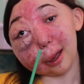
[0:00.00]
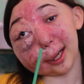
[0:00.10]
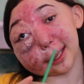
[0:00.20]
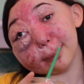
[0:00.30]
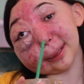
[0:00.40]

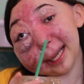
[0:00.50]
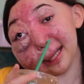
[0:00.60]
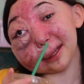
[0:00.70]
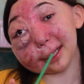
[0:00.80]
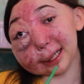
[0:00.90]
I can
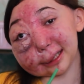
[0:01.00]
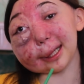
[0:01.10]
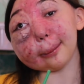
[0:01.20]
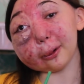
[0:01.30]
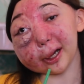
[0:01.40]
pretend that it's
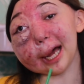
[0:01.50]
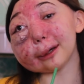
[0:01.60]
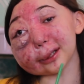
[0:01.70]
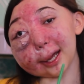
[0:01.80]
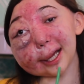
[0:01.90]
summery
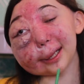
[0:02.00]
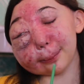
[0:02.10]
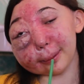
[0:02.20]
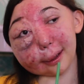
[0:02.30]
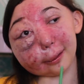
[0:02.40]
outside,
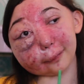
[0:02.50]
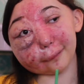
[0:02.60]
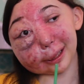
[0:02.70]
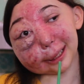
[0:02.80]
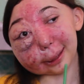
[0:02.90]
but
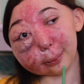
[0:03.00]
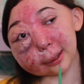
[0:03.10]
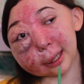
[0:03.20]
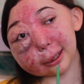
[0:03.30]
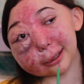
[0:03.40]
really
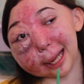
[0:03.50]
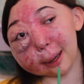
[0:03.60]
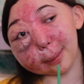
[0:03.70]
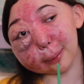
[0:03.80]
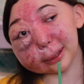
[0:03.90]
when I look
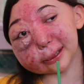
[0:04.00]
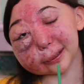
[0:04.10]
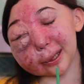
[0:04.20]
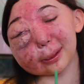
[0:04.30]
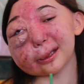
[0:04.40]
out my
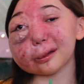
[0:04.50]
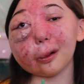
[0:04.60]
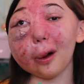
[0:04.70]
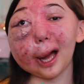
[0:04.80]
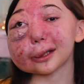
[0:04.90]
window it's
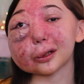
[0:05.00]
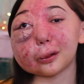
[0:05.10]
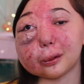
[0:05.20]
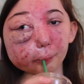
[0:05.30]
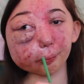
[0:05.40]
not at
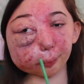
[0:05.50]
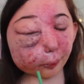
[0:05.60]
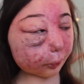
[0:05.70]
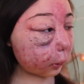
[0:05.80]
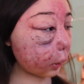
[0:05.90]
all.
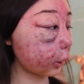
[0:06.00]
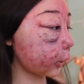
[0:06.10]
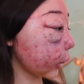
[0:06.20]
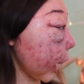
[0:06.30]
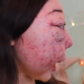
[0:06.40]

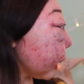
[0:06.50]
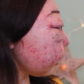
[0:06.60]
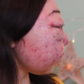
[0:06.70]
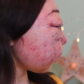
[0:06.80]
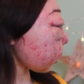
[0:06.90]
So,
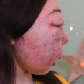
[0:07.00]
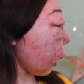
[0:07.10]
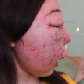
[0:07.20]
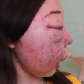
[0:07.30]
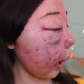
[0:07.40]

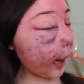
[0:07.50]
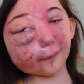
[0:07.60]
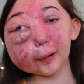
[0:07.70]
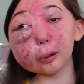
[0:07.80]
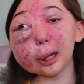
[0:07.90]
I
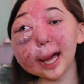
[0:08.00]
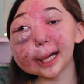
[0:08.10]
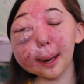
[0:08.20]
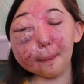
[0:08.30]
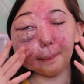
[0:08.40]
feel
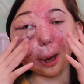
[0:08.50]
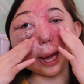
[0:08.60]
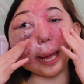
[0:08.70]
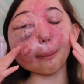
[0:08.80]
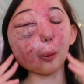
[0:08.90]
like
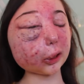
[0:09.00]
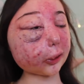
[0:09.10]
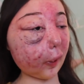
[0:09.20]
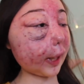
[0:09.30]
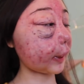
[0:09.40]
my
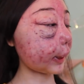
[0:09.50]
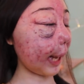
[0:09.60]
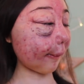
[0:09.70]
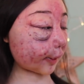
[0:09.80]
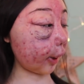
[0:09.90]
moisturisers
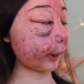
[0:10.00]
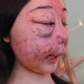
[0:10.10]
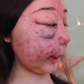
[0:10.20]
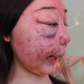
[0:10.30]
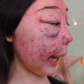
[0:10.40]
have sunk
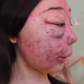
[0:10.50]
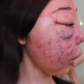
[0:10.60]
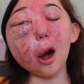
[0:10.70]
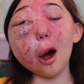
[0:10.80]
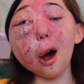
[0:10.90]
in now.
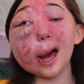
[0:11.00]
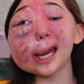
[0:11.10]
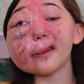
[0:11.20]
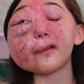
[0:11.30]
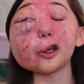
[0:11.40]
I
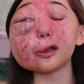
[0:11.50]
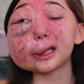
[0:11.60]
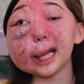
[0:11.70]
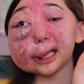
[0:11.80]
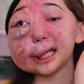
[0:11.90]
have
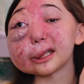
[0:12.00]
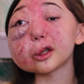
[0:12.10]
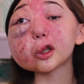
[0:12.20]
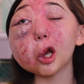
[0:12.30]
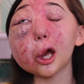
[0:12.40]
used this in
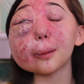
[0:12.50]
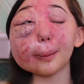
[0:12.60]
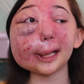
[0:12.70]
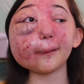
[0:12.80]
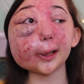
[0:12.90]
so
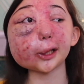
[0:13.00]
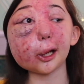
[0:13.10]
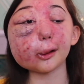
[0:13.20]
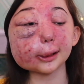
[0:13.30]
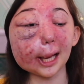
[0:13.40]
many
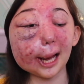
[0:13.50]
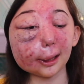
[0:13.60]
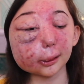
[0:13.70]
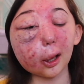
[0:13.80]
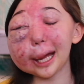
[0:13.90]
videos
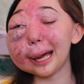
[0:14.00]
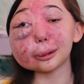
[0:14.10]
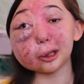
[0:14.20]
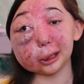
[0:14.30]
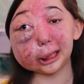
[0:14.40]
and I
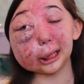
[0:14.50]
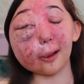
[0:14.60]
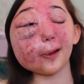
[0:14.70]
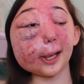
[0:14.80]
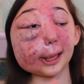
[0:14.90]
absolutely
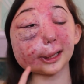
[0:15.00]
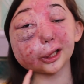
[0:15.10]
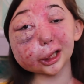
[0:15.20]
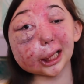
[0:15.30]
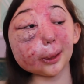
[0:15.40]
love it.
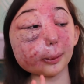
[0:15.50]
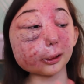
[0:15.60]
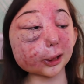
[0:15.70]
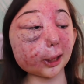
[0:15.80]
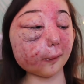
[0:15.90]
It's cheap
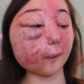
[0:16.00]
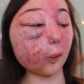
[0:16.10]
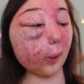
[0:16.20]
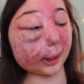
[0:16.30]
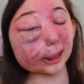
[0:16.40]
and
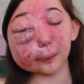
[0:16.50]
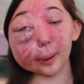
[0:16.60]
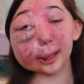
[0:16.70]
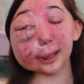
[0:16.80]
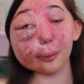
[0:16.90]
cheerful and it's
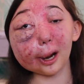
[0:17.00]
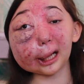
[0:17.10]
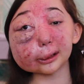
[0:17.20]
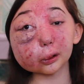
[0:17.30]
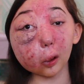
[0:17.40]
by the
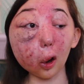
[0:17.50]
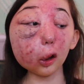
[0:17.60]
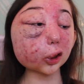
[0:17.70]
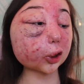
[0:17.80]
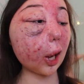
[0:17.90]
brand
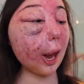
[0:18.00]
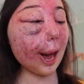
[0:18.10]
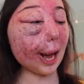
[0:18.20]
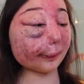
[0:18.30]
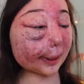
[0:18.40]
Gosh.
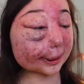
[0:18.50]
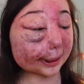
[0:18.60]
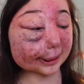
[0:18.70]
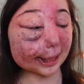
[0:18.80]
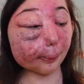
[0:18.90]
And this
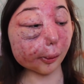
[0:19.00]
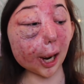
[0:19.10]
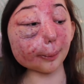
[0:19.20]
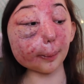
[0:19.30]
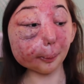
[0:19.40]
is their
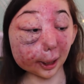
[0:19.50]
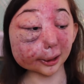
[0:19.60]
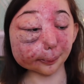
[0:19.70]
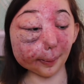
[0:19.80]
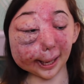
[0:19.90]
Primer
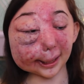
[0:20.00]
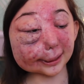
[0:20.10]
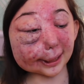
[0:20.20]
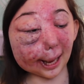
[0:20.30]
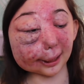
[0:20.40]
Plus
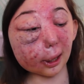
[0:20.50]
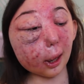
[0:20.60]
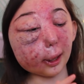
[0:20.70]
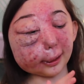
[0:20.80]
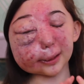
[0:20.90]
base and
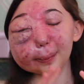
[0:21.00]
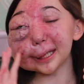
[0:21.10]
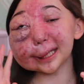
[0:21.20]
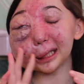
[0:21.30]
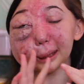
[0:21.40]
this
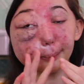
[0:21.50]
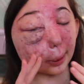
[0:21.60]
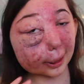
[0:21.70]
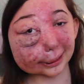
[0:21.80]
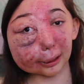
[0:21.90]
basically
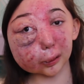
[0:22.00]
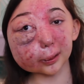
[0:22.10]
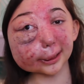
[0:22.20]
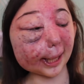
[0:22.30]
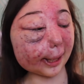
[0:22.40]
blurs out
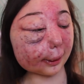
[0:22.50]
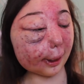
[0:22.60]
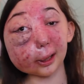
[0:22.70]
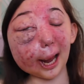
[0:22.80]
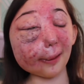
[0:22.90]
your
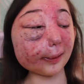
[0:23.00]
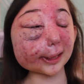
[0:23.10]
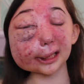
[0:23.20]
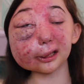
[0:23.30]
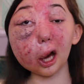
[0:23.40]
skin, and
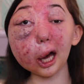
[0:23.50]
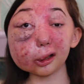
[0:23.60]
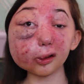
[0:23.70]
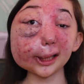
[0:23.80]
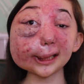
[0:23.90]
this is the
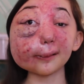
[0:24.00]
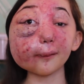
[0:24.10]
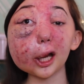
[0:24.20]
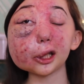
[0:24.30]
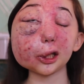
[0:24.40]
hydrating
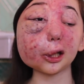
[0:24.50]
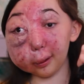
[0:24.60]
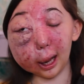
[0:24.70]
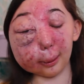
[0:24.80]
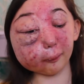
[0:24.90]
version.
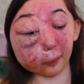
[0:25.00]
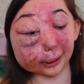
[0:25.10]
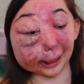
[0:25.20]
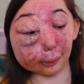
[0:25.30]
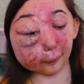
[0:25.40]
I'm
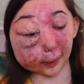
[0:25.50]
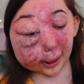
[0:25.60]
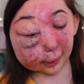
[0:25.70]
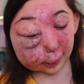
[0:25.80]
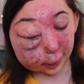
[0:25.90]
running out of
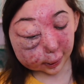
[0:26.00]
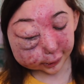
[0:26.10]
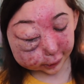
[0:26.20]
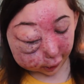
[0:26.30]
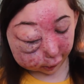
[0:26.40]
it,
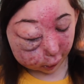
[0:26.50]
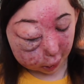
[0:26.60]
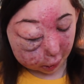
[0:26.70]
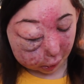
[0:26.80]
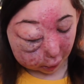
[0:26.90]
so
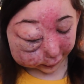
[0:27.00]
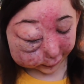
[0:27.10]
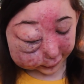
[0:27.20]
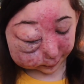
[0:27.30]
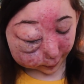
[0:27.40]
I
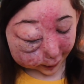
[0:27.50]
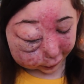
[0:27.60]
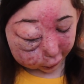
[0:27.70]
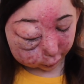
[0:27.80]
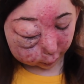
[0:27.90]
need to buy
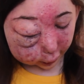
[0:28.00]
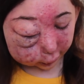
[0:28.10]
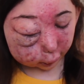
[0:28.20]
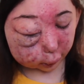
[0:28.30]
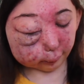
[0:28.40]
a new
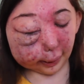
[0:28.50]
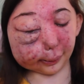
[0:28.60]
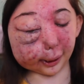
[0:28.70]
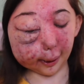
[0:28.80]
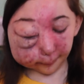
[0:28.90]
one. Oh, there
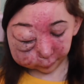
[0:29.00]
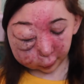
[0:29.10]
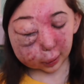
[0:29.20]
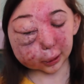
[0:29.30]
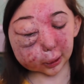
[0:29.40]
we go.
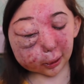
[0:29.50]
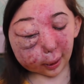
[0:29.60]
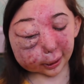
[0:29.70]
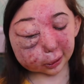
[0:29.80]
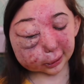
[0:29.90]
So
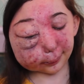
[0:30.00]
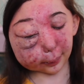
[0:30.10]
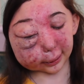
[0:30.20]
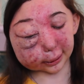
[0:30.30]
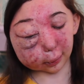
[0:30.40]
I usually
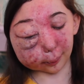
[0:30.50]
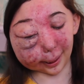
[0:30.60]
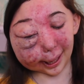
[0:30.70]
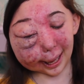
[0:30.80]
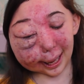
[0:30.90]
put this on
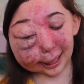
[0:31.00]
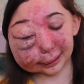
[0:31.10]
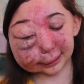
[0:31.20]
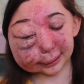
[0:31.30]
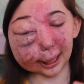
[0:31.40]
my
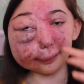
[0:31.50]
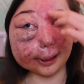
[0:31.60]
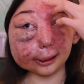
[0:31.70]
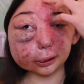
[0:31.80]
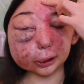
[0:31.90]
hands and
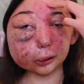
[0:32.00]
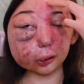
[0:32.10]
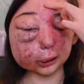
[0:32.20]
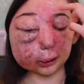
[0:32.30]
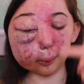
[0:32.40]
then just
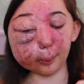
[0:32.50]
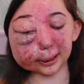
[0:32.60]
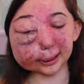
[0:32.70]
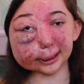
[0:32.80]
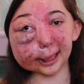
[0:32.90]
dot it on my
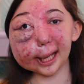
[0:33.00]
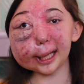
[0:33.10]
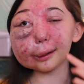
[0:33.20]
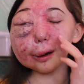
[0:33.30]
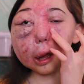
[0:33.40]

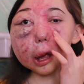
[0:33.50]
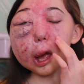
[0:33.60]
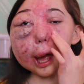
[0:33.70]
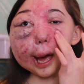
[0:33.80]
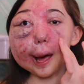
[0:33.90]
skin
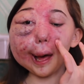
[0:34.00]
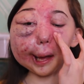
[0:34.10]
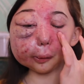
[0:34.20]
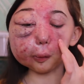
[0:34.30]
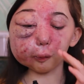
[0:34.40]

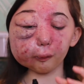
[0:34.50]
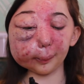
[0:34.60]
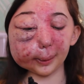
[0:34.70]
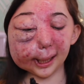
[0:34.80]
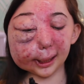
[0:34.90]
and
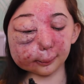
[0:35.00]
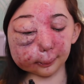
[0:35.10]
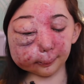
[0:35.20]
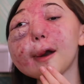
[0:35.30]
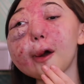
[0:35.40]
rub it in.
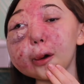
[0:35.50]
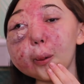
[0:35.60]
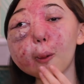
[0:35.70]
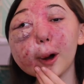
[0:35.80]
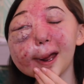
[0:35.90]
don't know
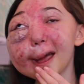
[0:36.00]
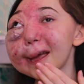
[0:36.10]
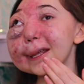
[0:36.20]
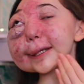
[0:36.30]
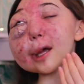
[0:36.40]
what
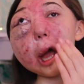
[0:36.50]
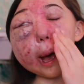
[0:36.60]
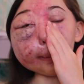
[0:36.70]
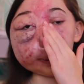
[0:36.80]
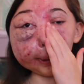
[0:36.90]
it is,
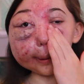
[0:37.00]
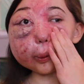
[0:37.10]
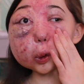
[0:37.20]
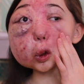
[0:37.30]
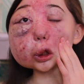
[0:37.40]
but my
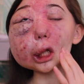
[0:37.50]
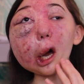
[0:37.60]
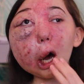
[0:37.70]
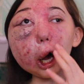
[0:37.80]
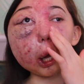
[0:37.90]
pores
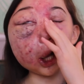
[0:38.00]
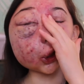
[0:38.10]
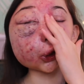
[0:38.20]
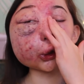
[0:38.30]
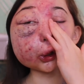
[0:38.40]
are
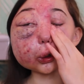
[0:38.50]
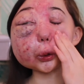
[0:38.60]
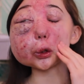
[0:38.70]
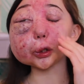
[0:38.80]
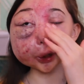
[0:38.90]
huge.